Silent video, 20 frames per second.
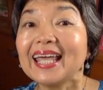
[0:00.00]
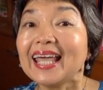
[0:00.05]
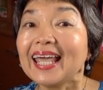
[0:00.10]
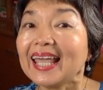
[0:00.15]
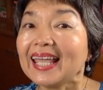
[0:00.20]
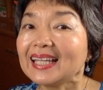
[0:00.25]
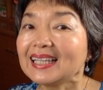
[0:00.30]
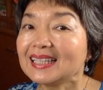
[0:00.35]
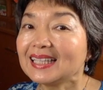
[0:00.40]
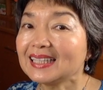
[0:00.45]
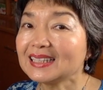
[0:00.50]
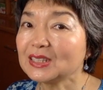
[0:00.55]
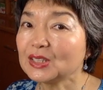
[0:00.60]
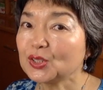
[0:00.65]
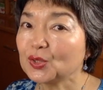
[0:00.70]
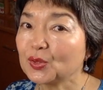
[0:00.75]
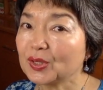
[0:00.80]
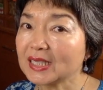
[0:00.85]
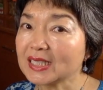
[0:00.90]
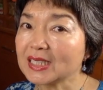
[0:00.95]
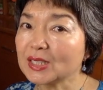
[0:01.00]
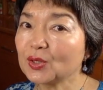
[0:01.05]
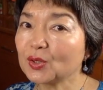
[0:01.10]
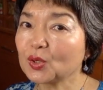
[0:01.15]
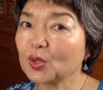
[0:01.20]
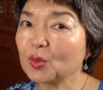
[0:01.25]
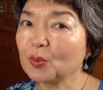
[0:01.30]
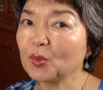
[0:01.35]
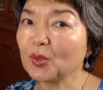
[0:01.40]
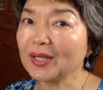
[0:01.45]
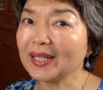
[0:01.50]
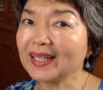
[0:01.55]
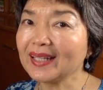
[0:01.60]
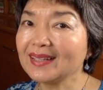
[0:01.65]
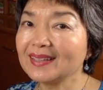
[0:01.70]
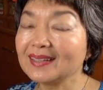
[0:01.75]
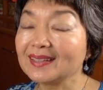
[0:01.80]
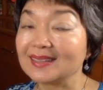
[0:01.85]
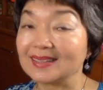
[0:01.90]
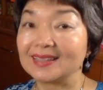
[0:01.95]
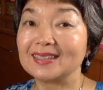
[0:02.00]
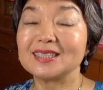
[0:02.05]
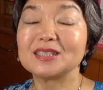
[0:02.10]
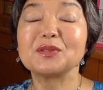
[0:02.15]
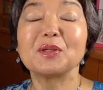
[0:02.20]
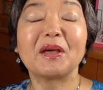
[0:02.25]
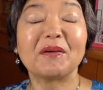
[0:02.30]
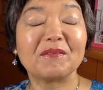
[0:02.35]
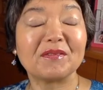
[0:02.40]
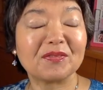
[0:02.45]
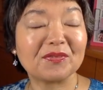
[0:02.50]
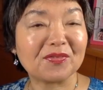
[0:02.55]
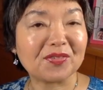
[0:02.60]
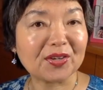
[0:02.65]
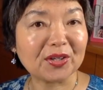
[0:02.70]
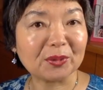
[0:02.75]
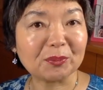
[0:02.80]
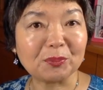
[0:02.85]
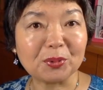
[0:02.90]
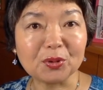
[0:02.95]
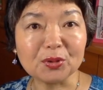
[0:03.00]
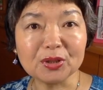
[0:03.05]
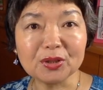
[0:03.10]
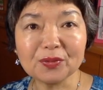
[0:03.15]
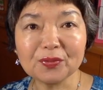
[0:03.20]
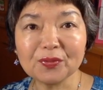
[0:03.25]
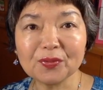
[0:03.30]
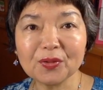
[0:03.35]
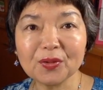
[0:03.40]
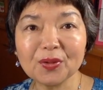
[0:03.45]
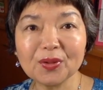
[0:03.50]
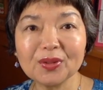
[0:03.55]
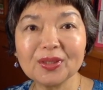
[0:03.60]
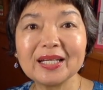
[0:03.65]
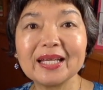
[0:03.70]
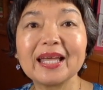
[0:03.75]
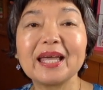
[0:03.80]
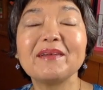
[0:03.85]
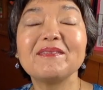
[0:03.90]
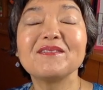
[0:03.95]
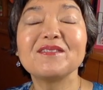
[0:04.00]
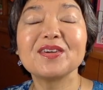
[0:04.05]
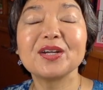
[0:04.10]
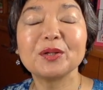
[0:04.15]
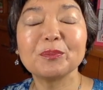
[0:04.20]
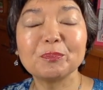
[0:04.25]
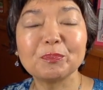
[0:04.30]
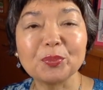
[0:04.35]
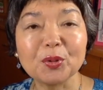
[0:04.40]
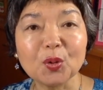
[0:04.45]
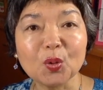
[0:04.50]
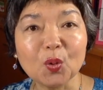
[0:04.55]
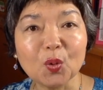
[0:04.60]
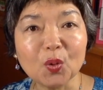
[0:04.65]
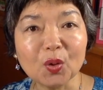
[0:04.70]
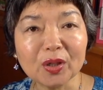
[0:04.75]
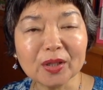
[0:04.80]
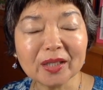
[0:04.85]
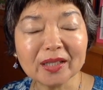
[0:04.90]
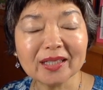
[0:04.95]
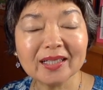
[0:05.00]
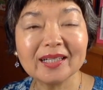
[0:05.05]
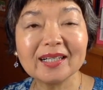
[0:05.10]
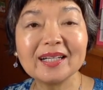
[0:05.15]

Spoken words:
And this Yukishiro Tomoe is very beautiful and very pure,